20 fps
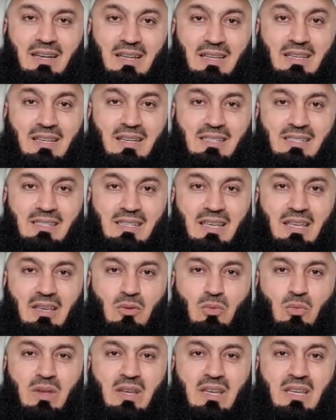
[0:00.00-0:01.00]
Like I
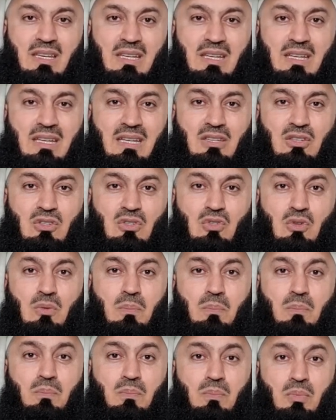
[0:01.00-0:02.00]
say, we need
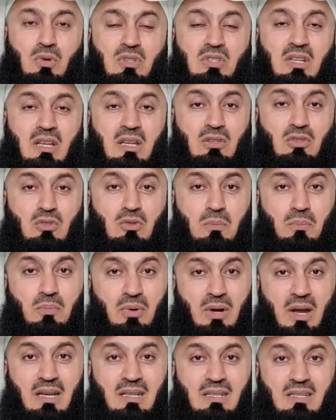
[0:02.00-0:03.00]
to put into
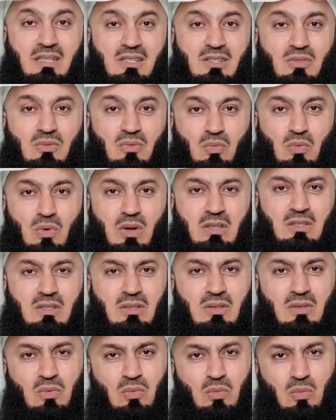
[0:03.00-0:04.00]
practice
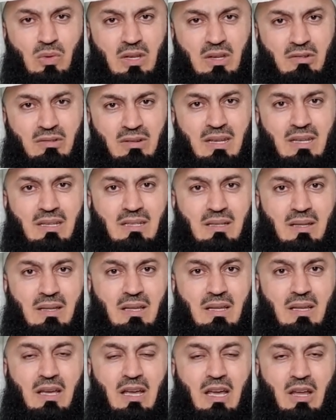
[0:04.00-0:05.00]
what we read
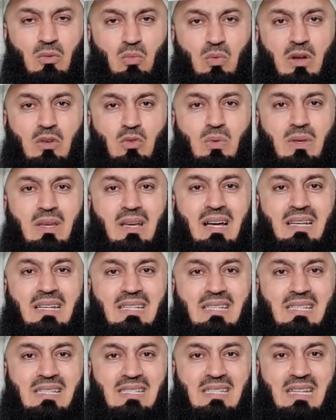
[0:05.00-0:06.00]
and what we
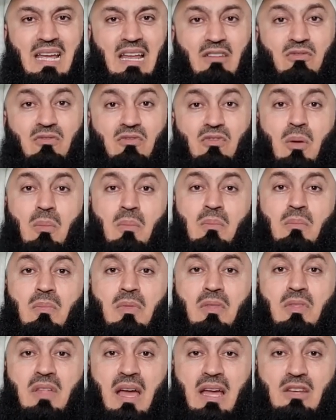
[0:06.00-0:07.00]
understand
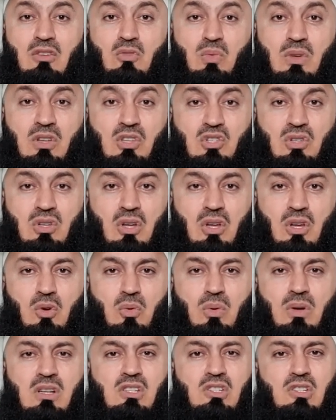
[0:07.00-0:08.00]
from that which
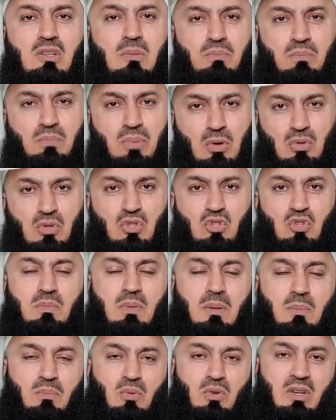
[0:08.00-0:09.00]
we're supposed to
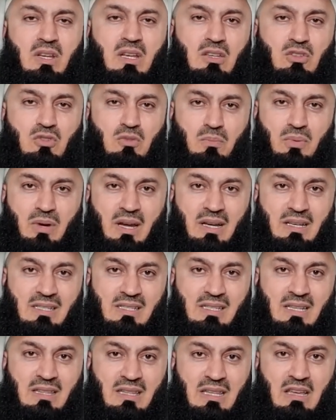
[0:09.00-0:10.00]
be putting into
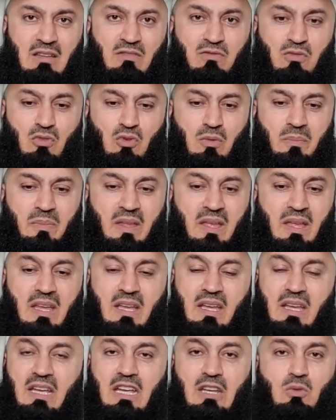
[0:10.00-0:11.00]
practice. And therefore,
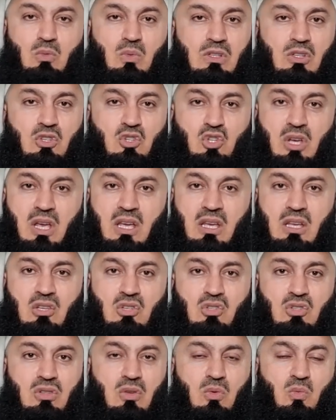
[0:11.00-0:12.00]
it will
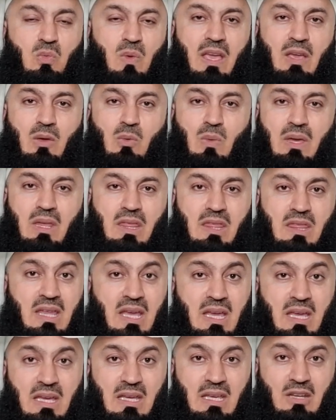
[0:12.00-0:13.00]
change the way we
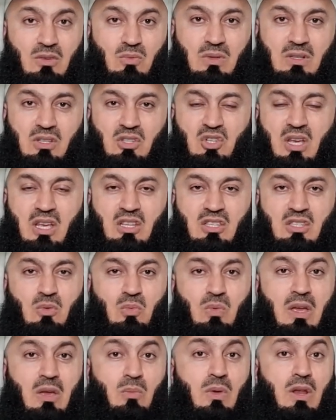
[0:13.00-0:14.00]
think. It will change
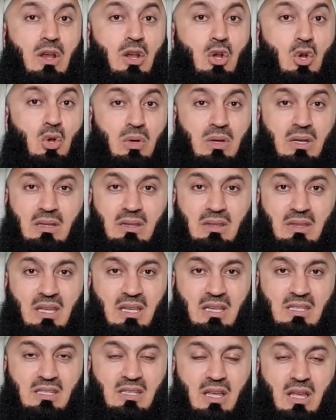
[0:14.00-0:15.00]
the way we look at
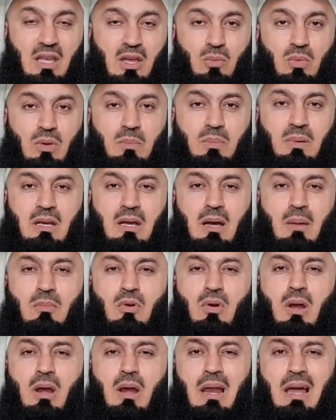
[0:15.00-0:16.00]
things. We become
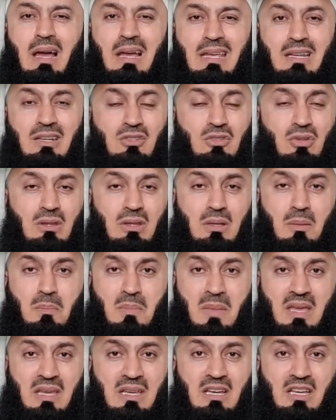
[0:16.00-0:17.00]
reliant on the
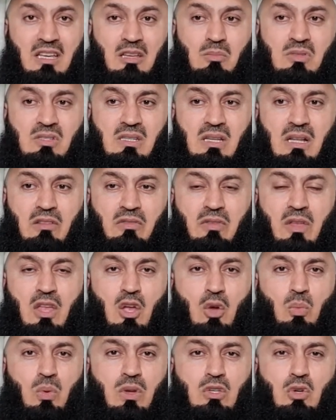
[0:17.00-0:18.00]
Maker himself.
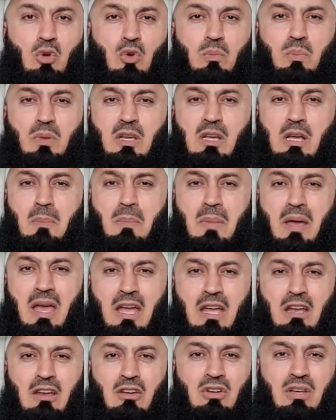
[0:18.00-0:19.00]
We don't become
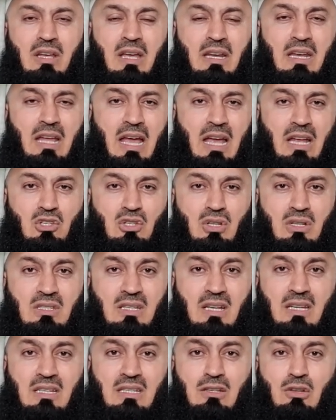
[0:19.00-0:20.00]
angry and
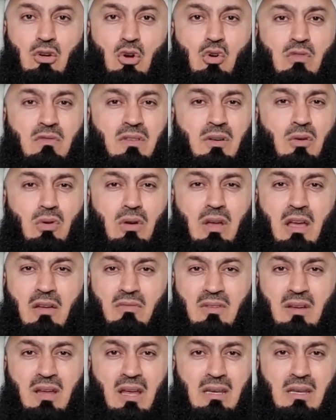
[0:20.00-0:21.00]
agitated over
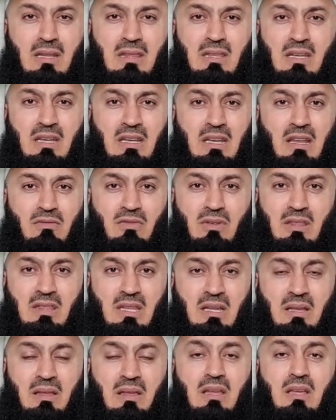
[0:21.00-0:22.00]
anything and
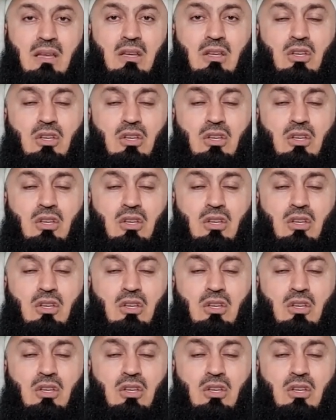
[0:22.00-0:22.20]
everything.